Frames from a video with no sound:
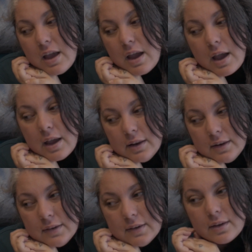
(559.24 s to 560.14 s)

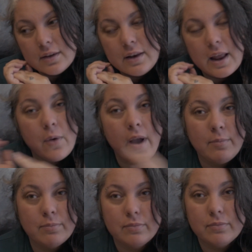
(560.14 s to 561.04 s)
And now
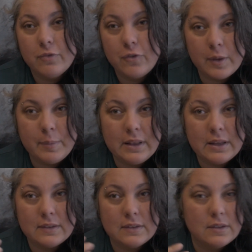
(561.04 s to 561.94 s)
I'm filming
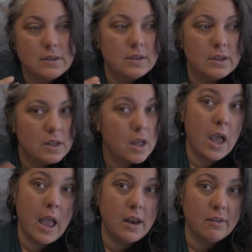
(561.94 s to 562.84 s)
this
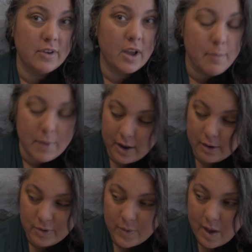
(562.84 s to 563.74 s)
ahead of time. I
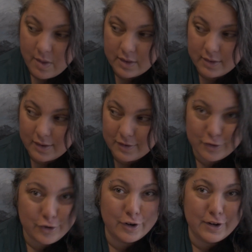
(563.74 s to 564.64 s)
don't know how this has
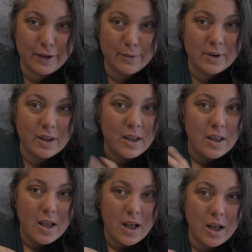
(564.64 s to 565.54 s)
turned out,
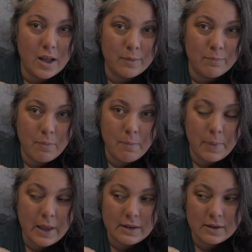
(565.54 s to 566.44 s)

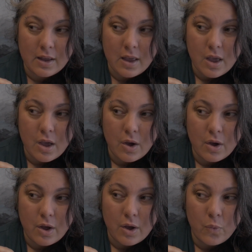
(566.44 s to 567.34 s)
but
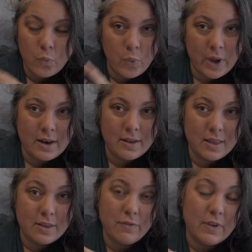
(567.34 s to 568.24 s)
when
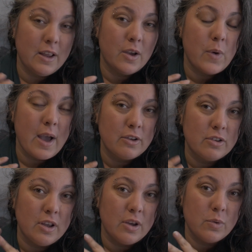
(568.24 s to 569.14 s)
this video
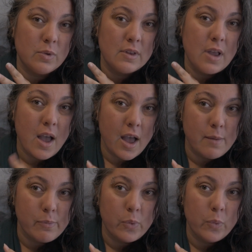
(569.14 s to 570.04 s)
actually goes
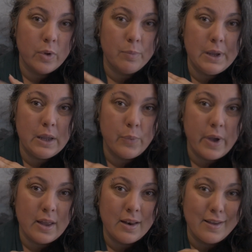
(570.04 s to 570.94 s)
up will be
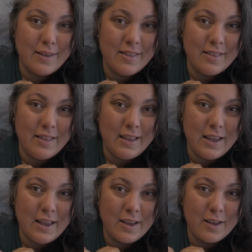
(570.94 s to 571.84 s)
when
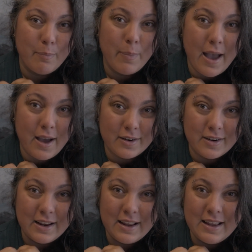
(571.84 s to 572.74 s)
the
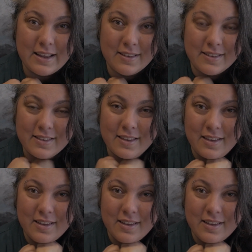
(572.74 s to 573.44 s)
pattern is